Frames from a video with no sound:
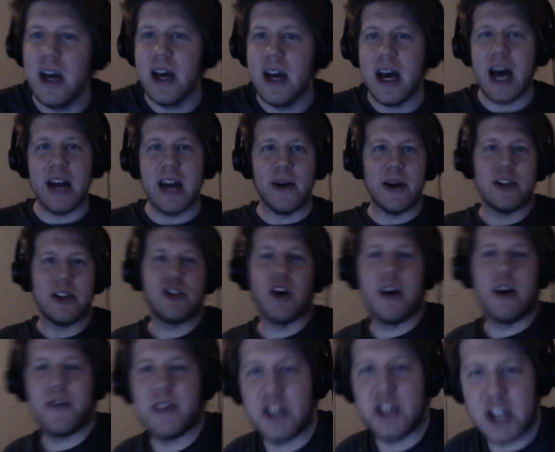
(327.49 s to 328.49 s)
Anyway, sorry
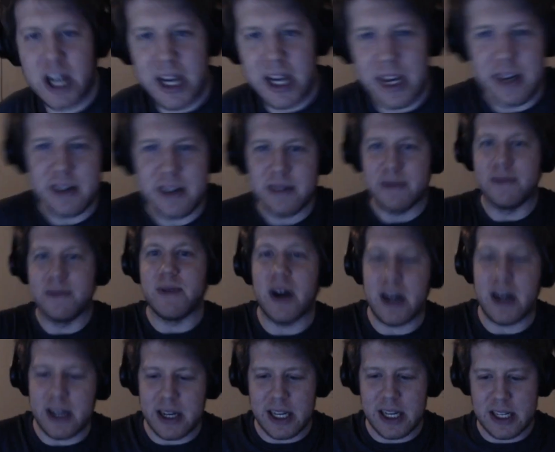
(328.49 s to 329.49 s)
for the shaking.
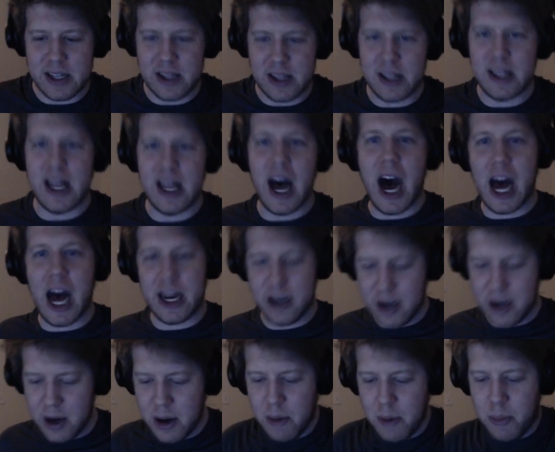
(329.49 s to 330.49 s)
I need to not
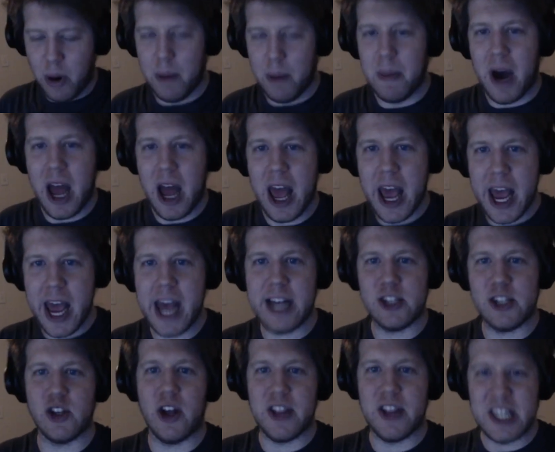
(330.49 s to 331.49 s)
put my hands
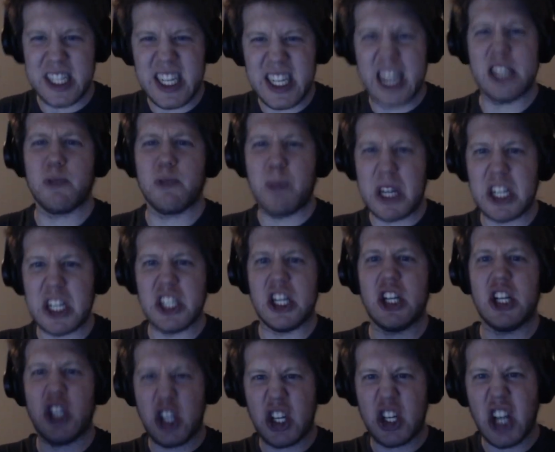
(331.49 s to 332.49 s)
on the desk because it
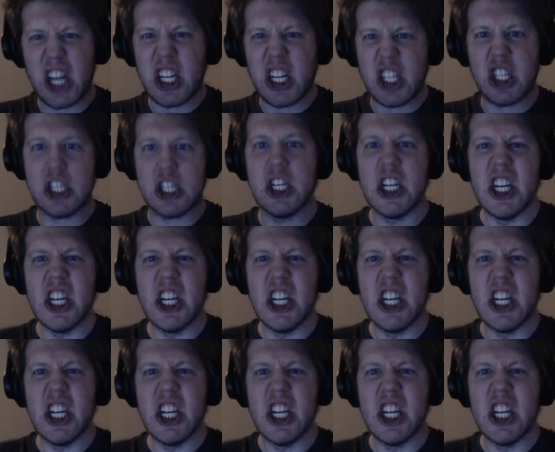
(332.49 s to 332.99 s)
shakes.